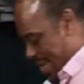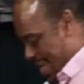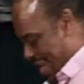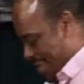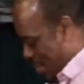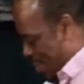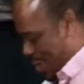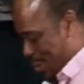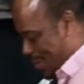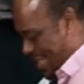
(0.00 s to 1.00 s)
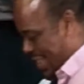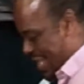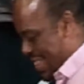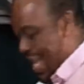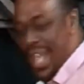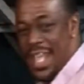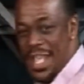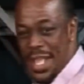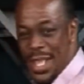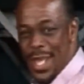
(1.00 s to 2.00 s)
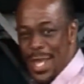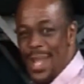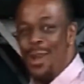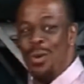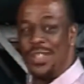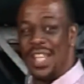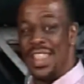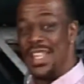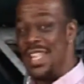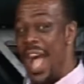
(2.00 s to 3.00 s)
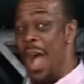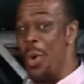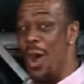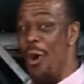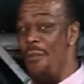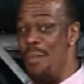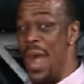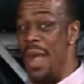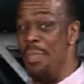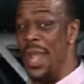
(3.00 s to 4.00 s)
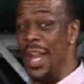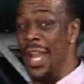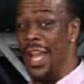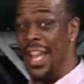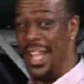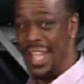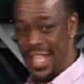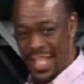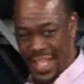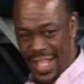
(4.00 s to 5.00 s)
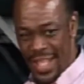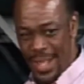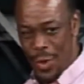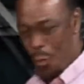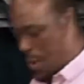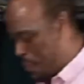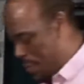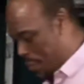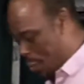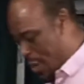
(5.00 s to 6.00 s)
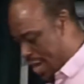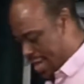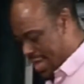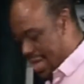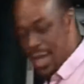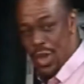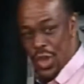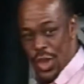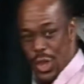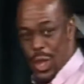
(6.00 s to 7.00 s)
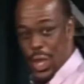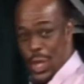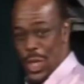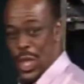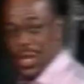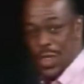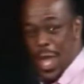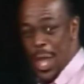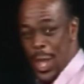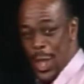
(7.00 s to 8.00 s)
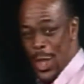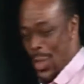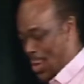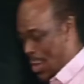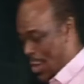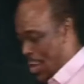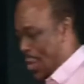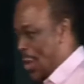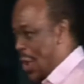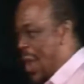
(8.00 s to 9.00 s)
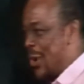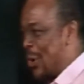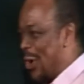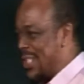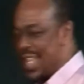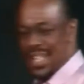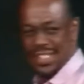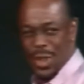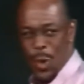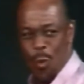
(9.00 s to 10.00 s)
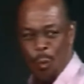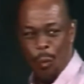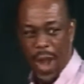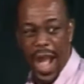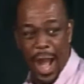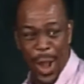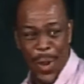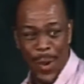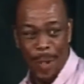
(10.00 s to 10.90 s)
And God looks at the there. He looks at the Tower of Babel. When people were in there, and God says, wow,